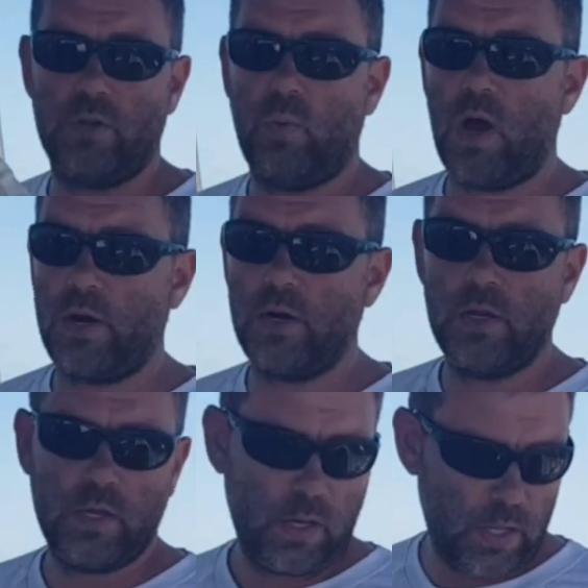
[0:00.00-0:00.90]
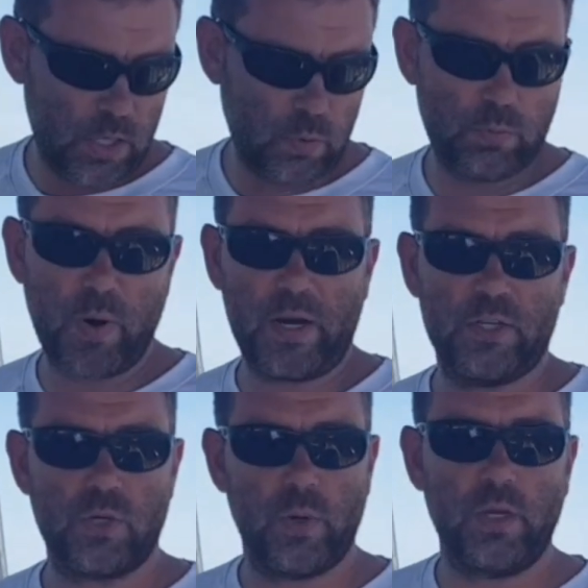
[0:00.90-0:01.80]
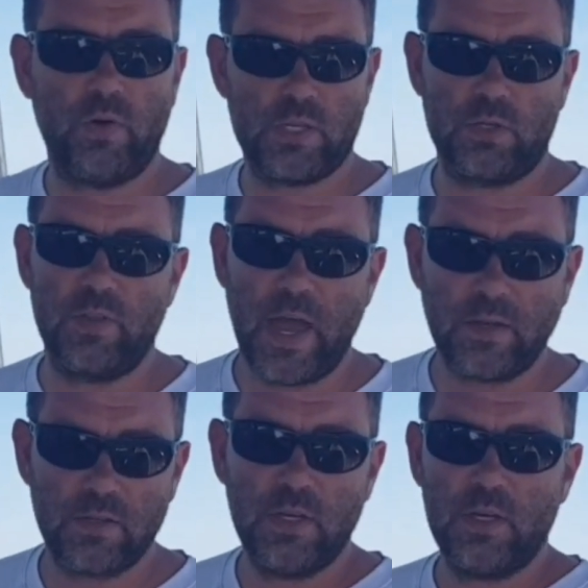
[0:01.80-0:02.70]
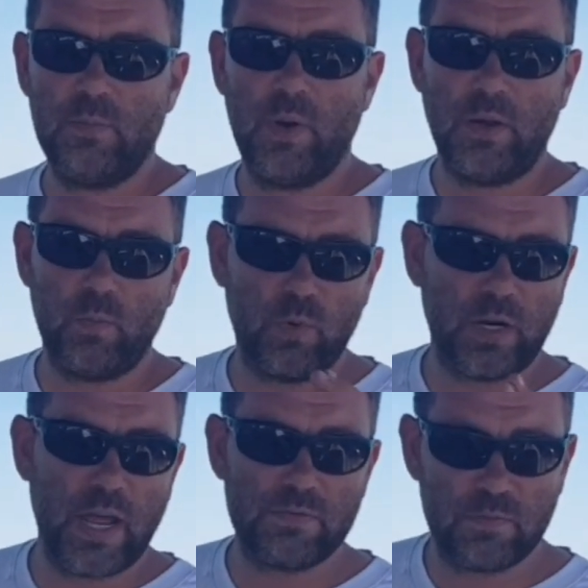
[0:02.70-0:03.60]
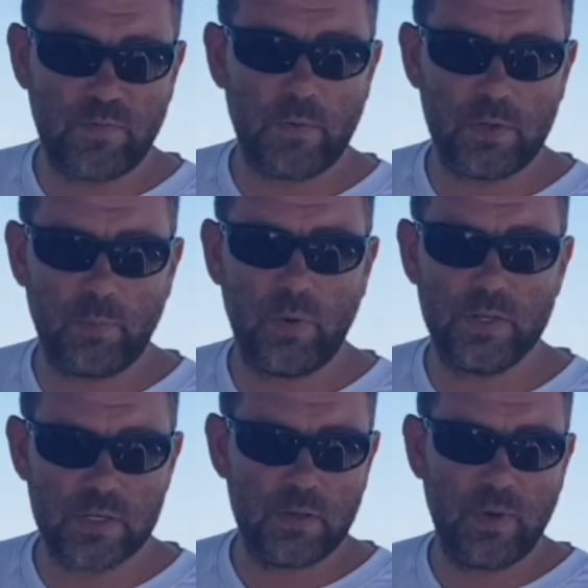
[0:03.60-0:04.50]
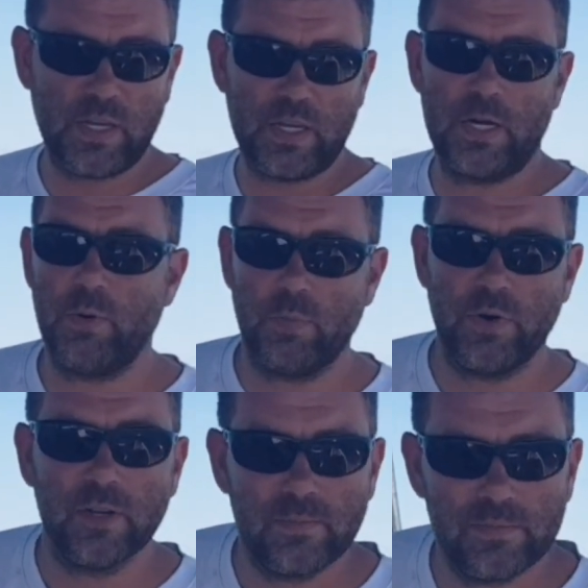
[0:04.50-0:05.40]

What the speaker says: the water, and then you would practice going and rescue that. But we're going to have some fun with the boys, make it kid appropriate.